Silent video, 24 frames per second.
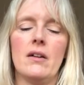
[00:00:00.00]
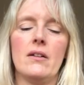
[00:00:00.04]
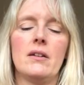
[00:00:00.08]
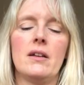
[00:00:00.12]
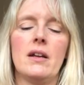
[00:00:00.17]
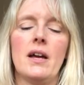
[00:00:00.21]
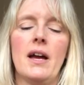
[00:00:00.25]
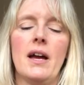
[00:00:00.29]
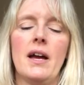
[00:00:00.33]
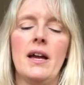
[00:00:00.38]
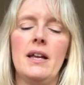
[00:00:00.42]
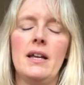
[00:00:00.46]

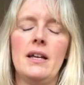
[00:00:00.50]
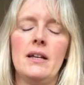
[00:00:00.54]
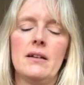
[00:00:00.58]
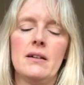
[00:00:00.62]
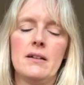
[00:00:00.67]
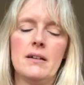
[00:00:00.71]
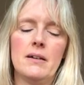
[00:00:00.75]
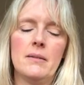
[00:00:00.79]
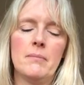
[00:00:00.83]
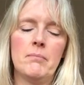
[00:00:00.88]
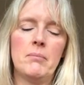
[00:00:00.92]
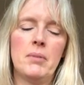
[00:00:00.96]
okay?
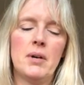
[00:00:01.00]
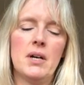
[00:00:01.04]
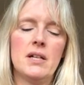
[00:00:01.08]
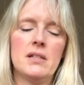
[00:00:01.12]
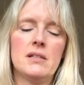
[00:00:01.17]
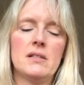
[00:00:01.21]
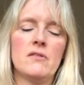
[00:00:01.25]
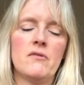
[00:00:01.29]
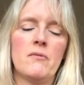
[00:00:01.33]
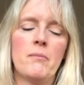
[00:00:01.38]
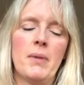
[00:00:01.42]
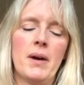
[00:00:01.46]

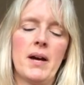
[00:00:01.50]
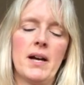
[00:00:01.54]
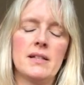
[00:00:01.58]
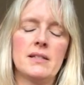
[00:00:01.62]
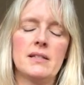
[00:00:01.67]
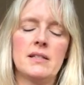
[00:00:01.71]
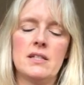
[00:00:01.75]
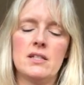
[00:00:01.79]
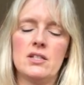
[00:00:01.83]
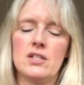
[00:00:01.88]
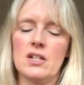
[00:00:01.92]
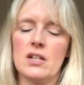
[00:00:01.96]
Birds of
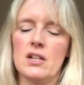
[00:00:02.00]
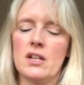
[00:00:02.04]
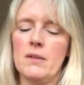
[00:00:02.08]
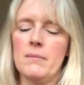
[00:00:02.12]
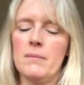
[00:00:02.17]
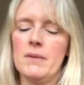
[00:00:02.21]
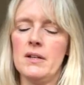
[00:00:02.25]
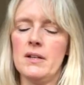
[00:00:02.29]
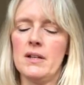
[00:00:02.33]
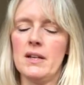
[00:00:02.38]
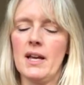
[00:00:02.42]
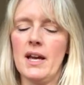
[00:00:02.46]
passage and
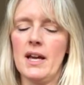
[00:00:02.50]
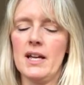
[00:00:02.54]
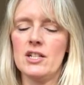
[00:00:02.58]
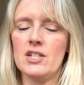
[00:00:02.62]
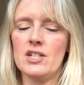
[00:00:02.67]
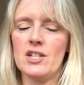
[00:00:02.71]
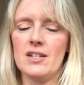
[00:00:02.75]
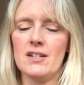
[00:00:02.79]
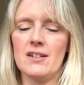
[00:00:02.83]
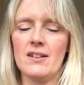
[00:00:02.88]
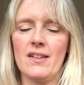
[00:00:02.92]
communication,